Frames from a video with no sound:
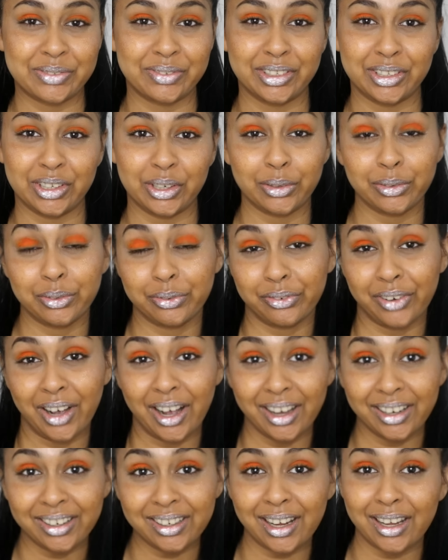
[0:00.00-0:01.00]
video
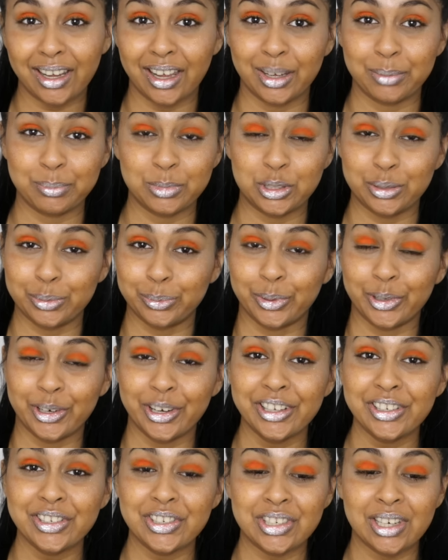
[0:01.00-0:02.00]
fun um, to
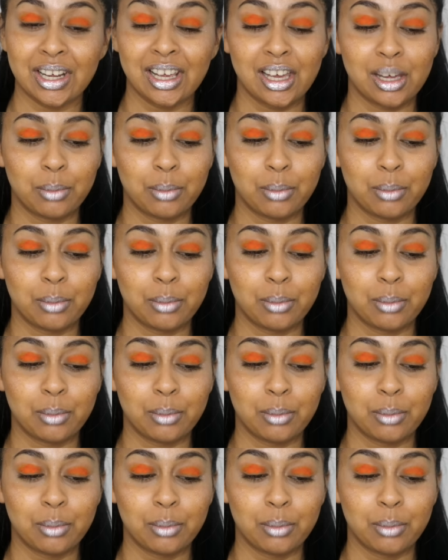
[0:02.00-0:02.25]
watch.